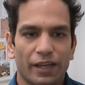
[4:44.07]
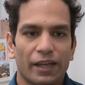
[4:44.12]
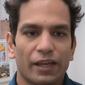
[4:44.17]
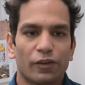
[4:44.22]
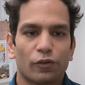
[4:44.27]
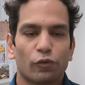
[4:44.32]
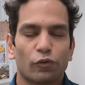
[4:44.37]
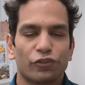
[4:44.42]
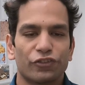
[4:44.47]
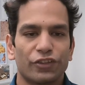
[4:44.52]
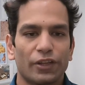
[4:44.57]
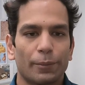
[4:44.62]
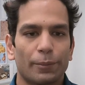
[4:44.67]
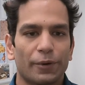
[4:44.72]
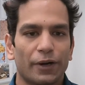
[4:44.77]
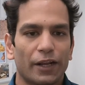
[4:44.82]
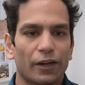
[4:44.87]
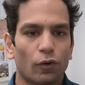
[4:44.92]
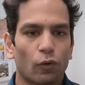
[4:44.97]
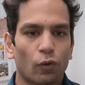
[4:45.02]

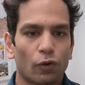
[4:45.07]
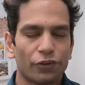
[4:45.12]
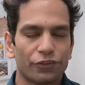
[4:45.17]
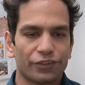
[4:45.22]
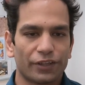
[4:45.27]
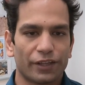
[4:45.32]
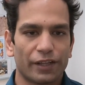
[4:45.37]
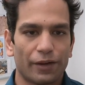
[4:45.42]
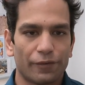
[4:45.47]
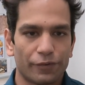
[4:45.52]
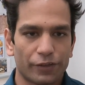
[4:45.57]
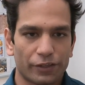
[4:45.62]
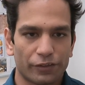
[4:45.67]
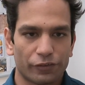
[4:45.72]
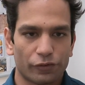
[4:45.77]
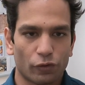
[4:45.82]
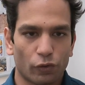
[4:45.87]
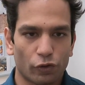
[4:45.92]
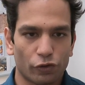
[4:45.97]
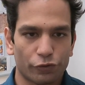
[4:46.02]
Separate all South Africans in
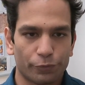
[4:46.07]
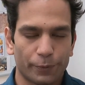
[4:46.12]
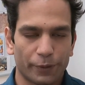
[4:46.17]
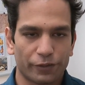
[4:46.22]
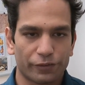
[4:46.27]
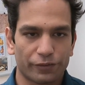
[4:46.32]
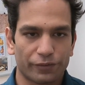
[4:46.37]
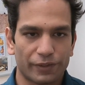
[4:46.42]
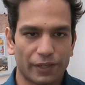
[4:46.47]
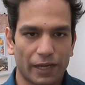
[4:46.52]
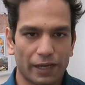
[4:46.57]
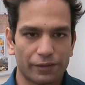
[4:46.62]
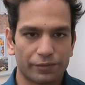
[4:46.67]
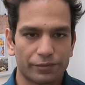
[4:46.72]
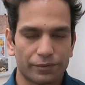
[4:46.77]
all spheres of life.